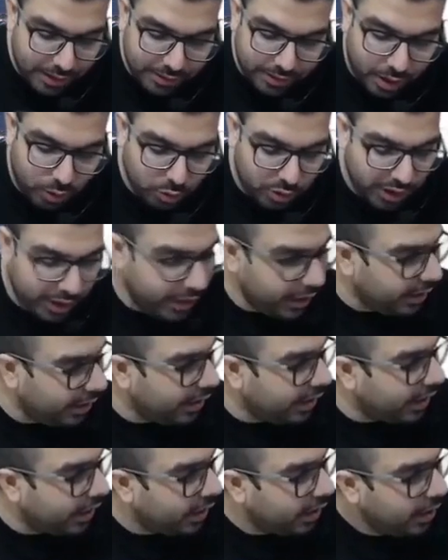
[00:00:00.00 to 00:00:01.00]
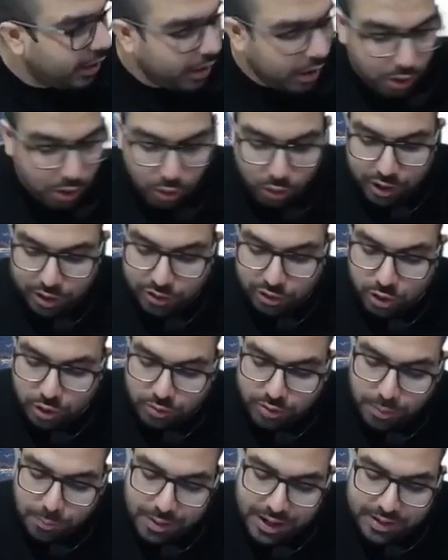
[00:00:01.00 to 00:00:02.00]
outside India, location of
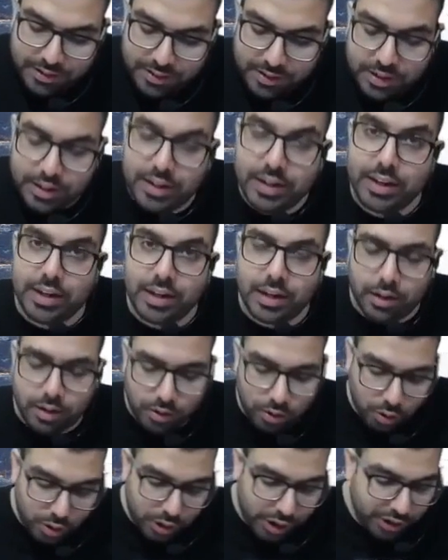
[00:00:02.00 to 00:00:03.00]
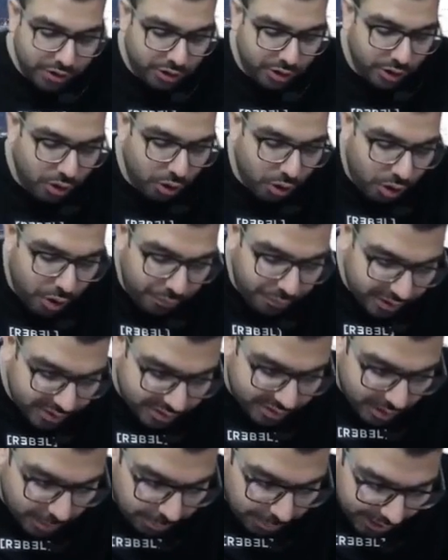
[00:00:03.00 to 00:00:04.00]
supplier is in India, location of
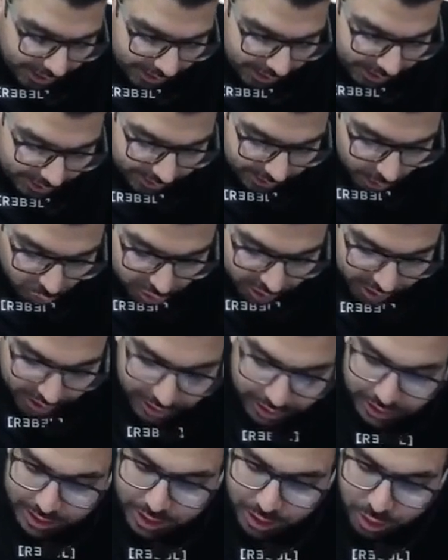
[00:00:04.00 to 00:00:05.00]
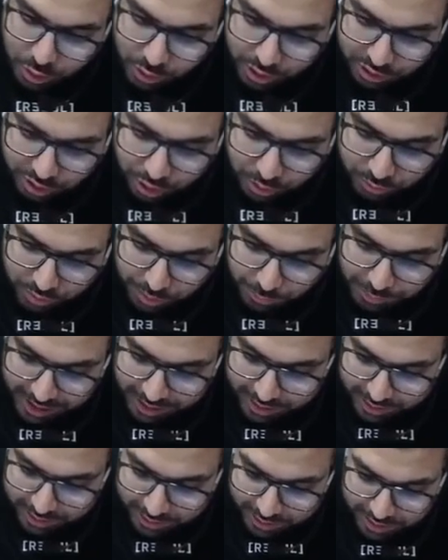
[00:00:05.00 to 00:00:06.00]
recipient is outside India, location of supplier
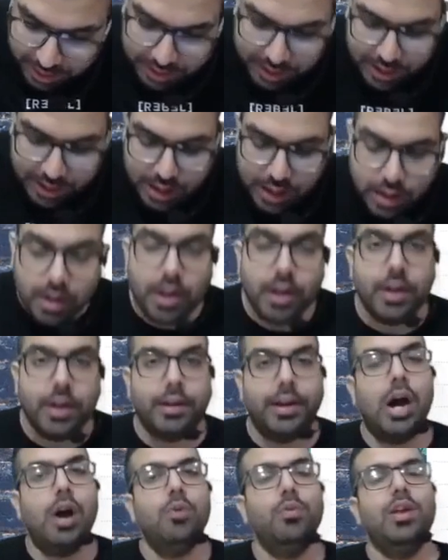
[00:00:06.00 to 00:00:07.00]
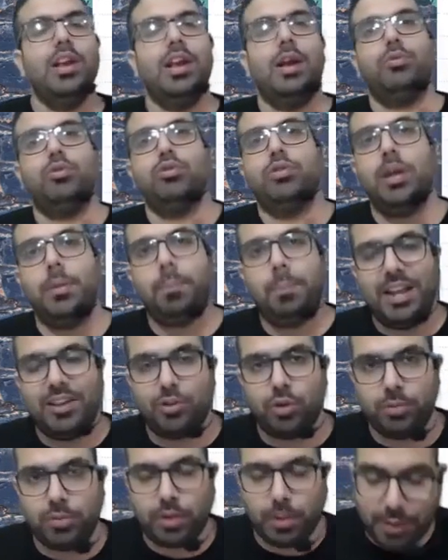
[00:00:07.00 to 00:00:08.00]
is in India. Now we'll have to see place
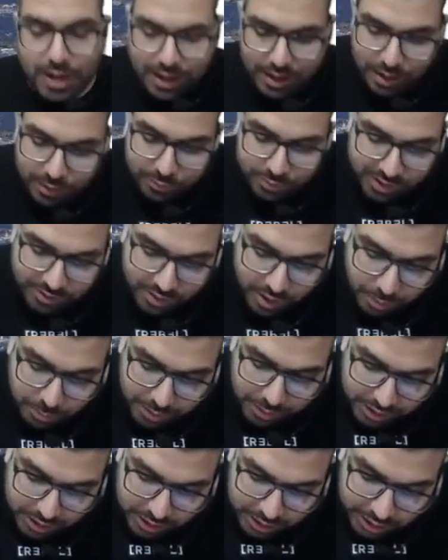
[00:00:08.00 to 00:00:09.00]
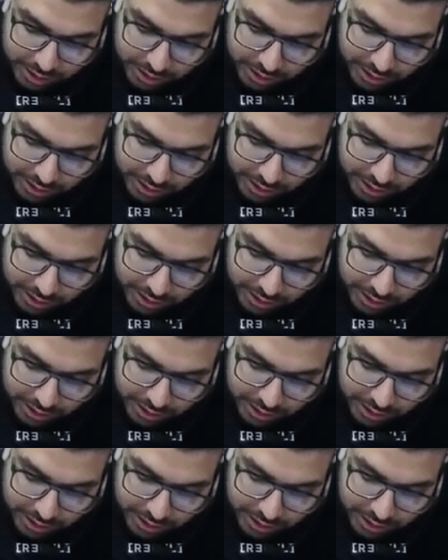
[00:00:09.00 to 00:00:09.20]
of supply. If section number 13